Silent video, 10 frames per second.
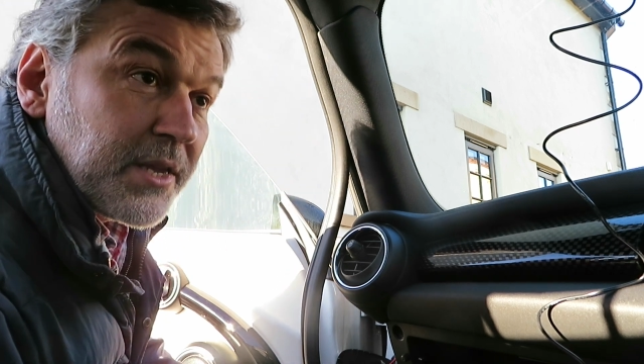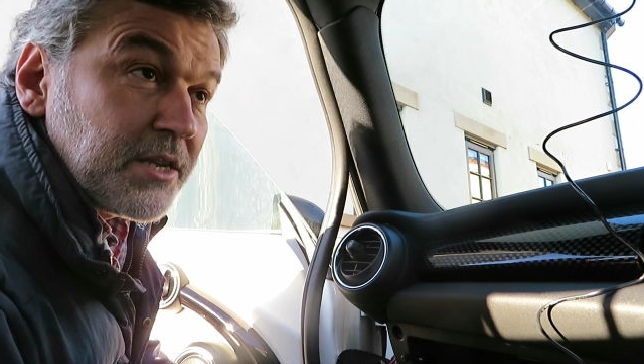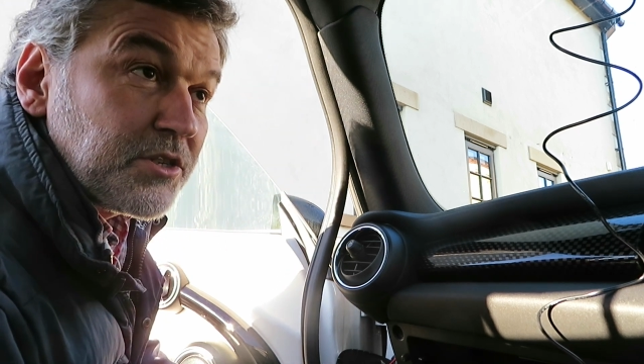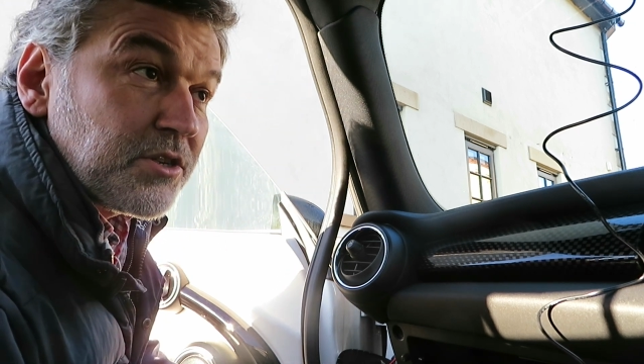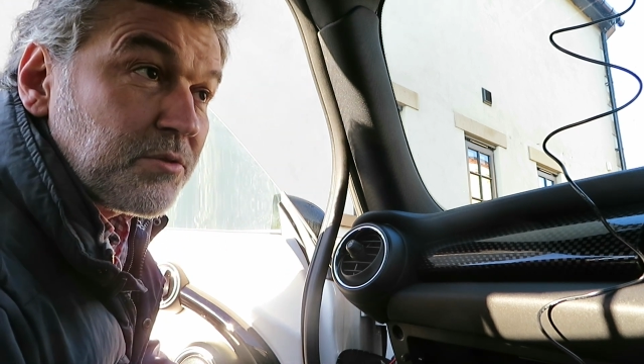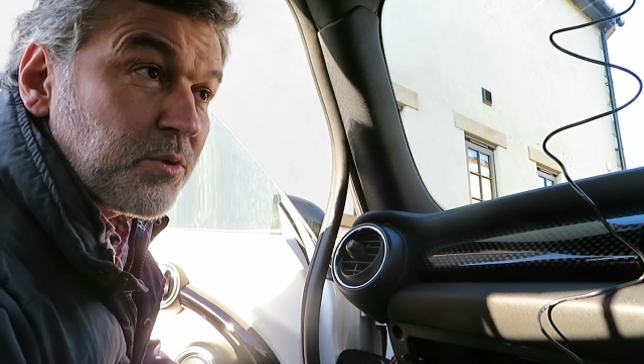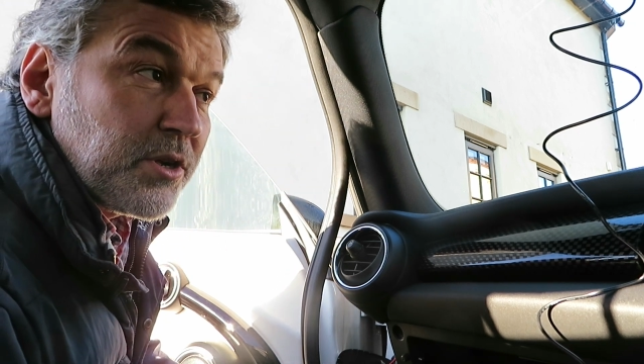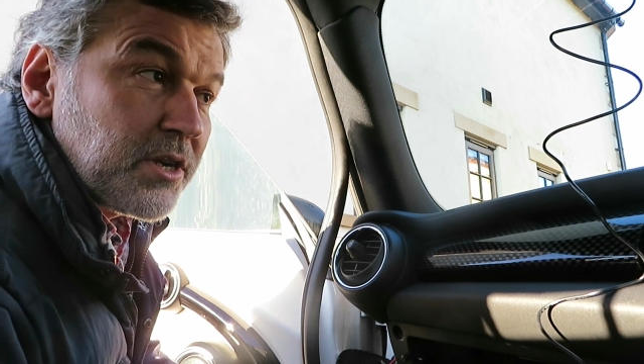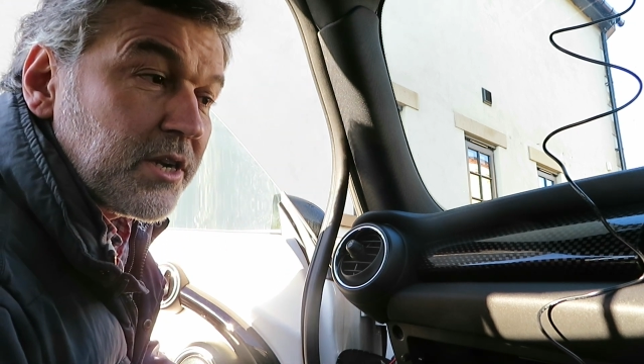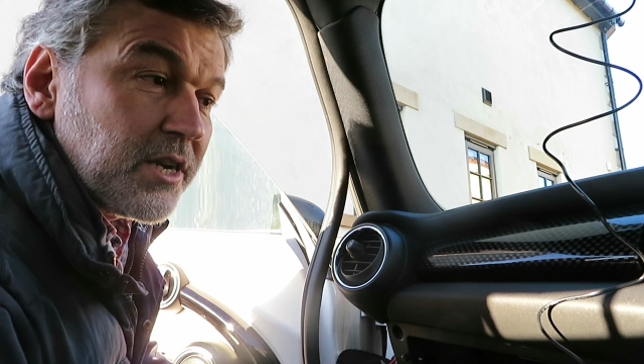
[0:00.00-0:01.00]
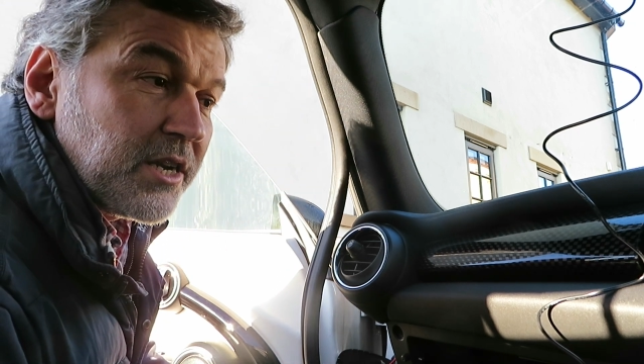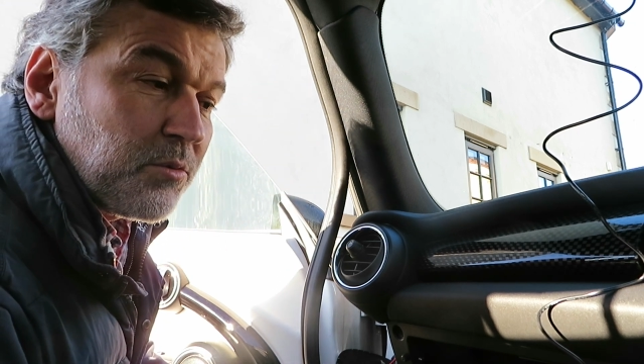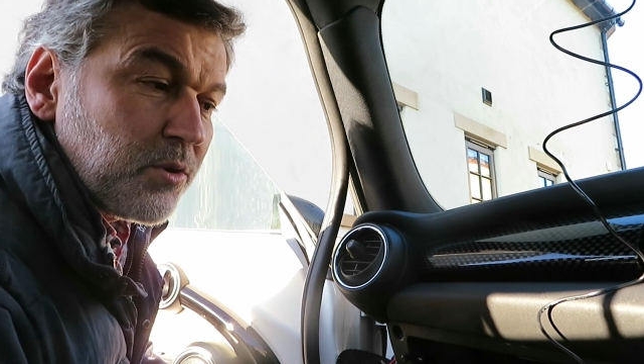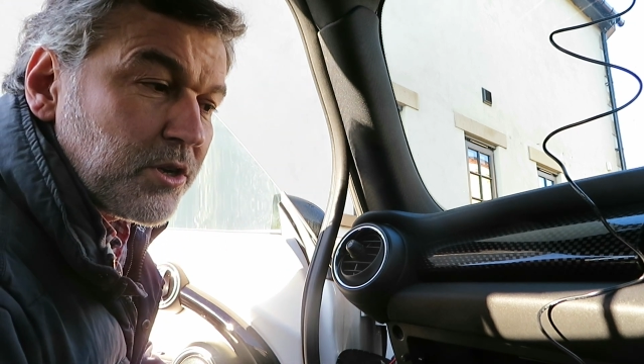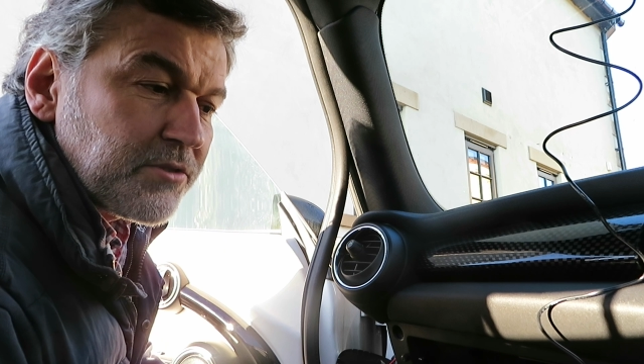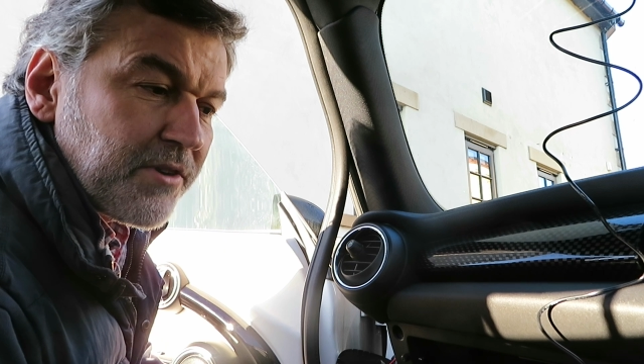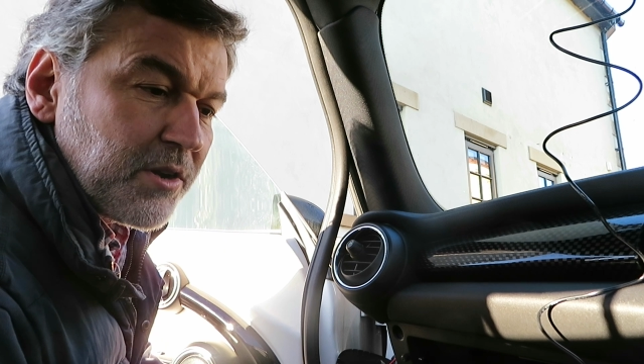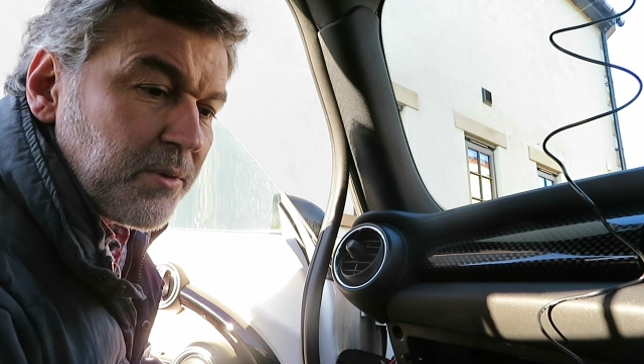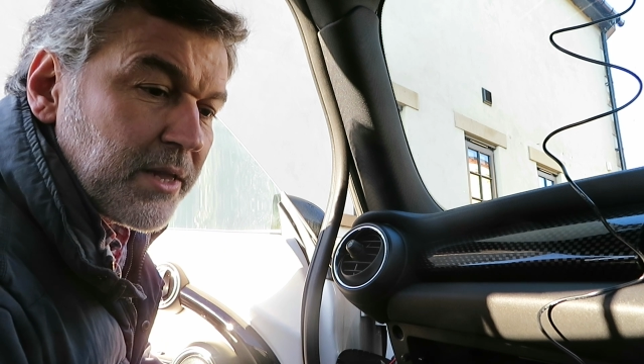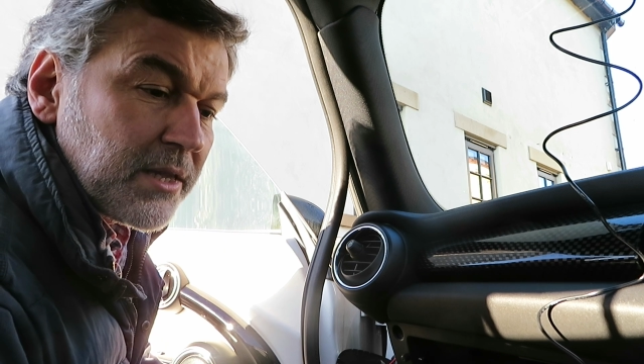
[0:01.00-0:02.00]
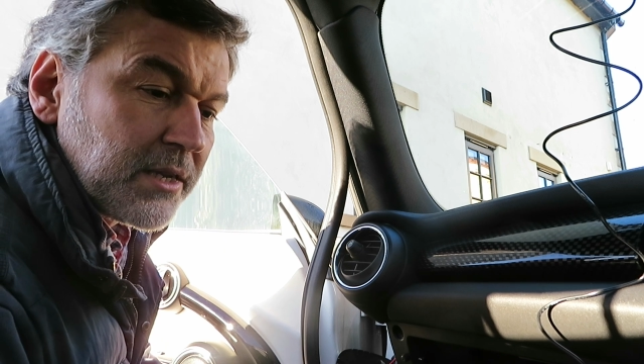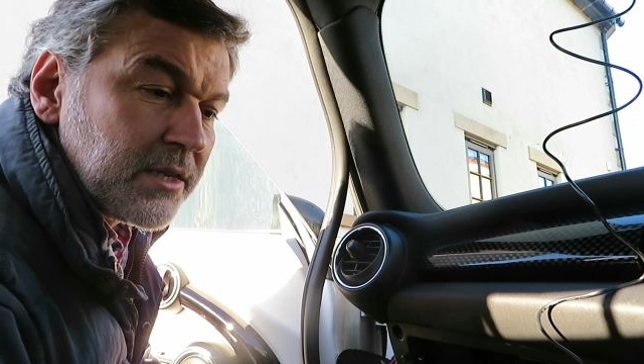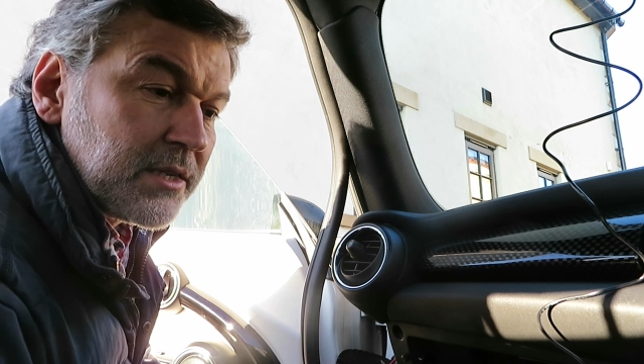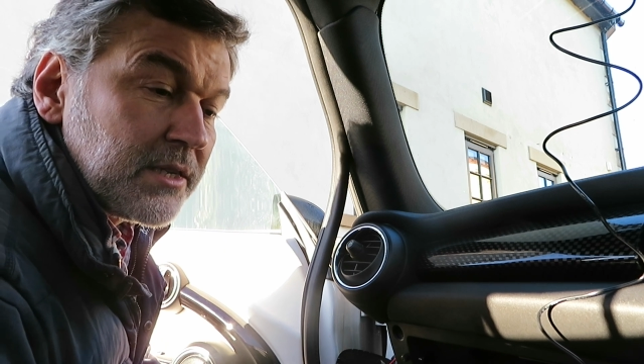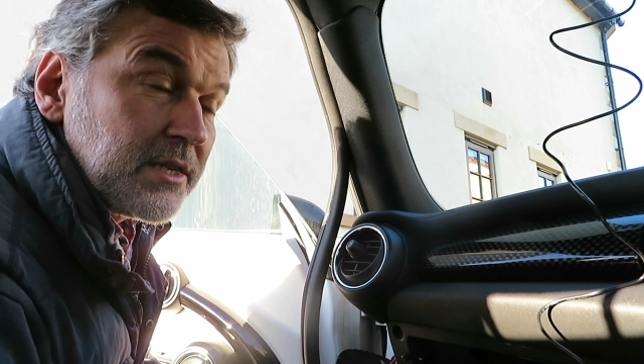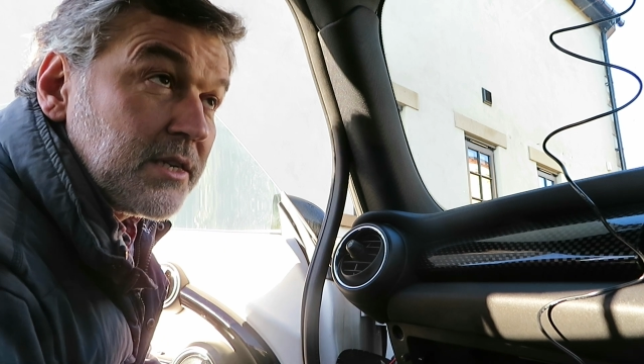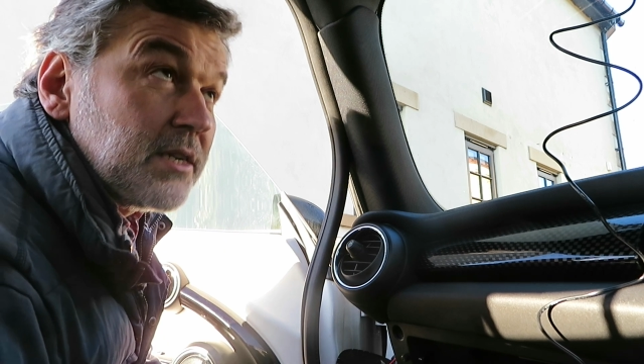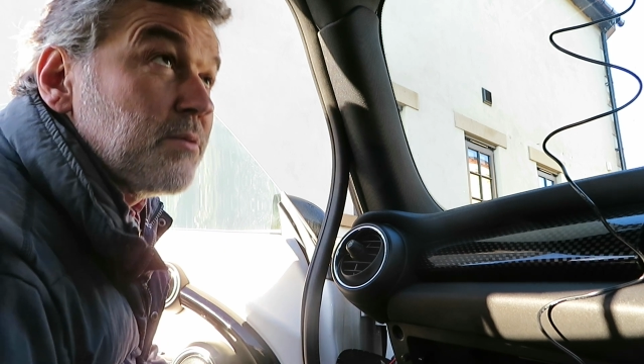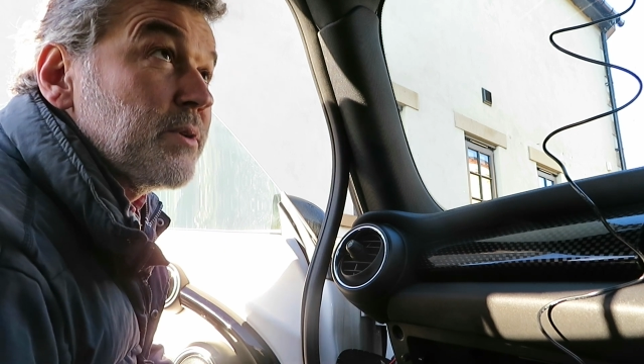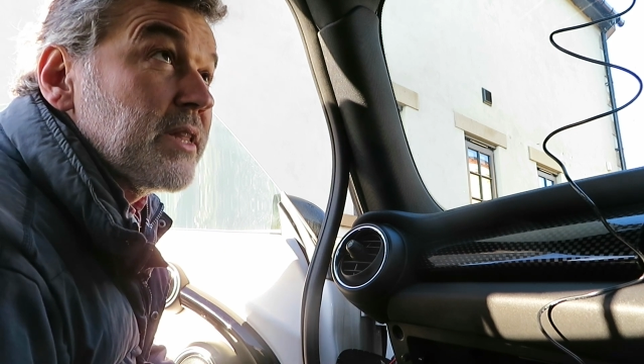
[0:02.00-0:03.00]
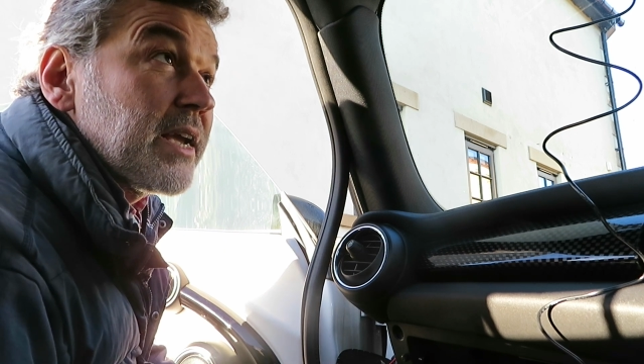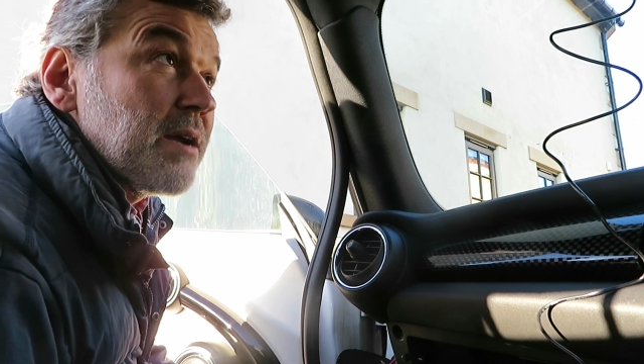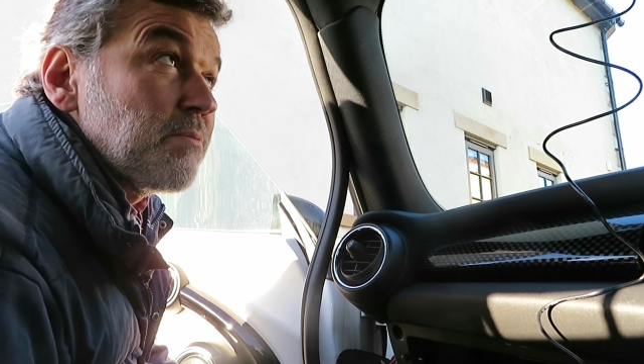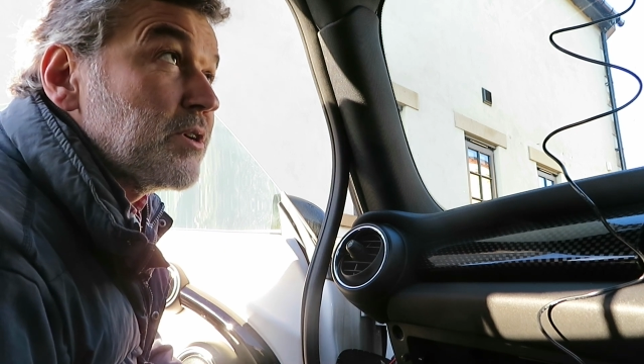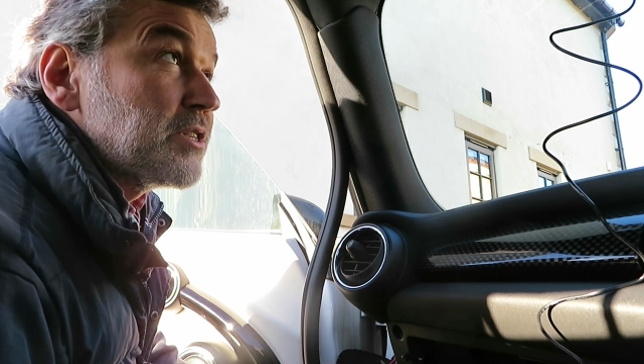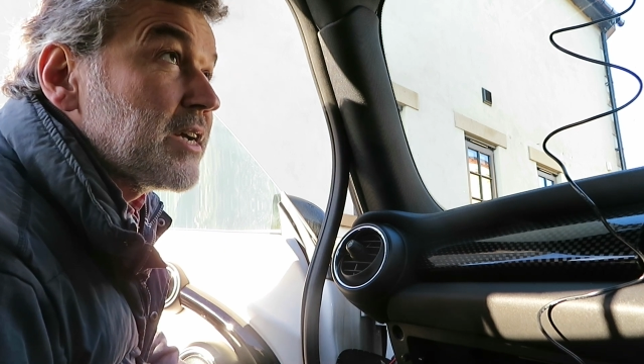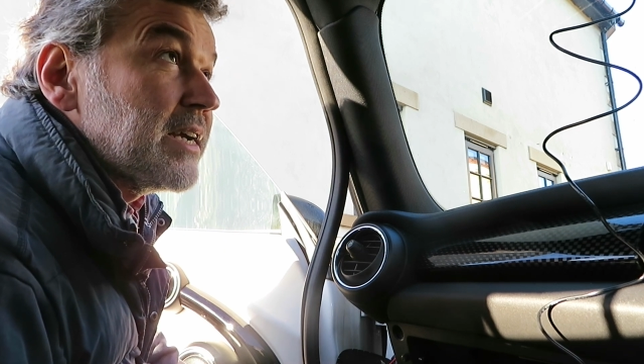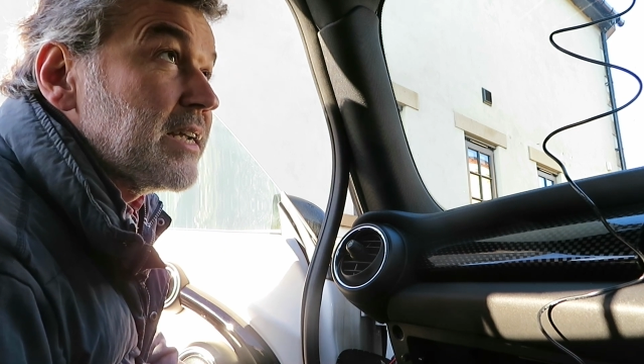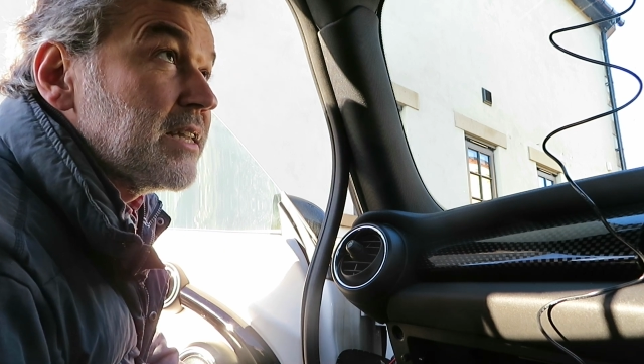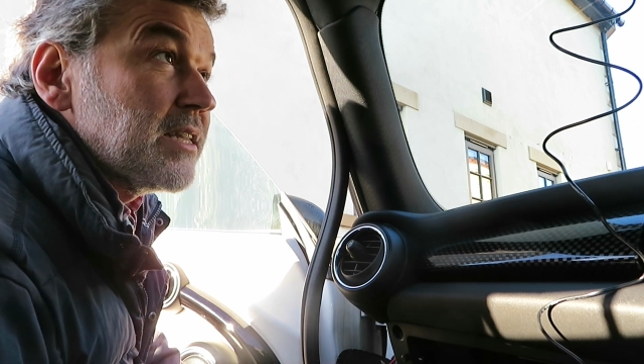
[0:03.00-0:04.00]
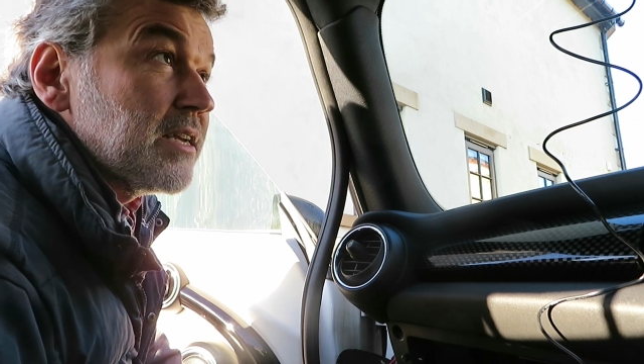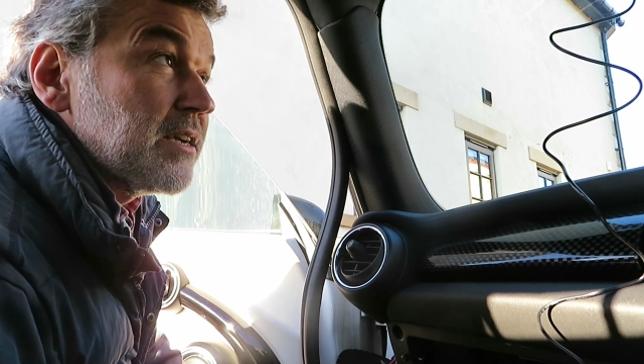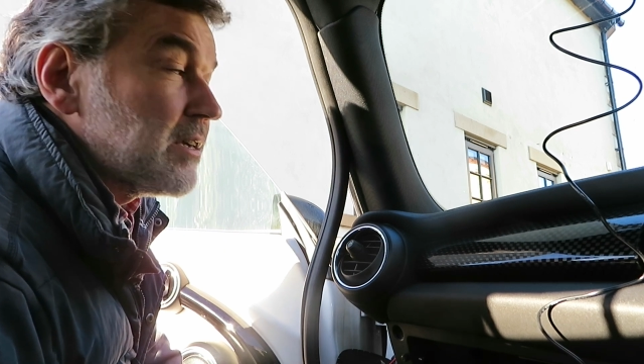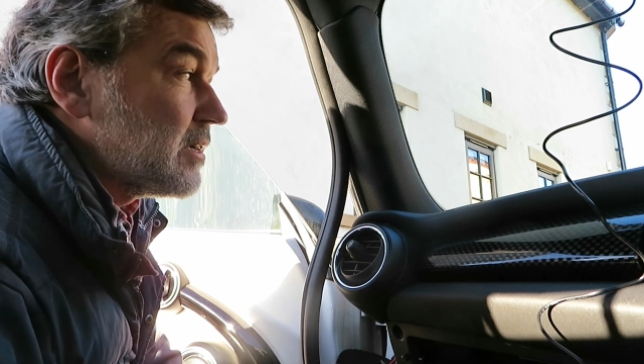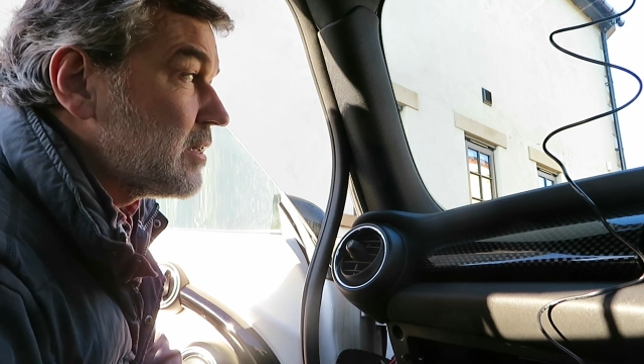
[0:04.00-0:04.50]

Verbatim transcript: it should work and it works very well with the cameras and uh,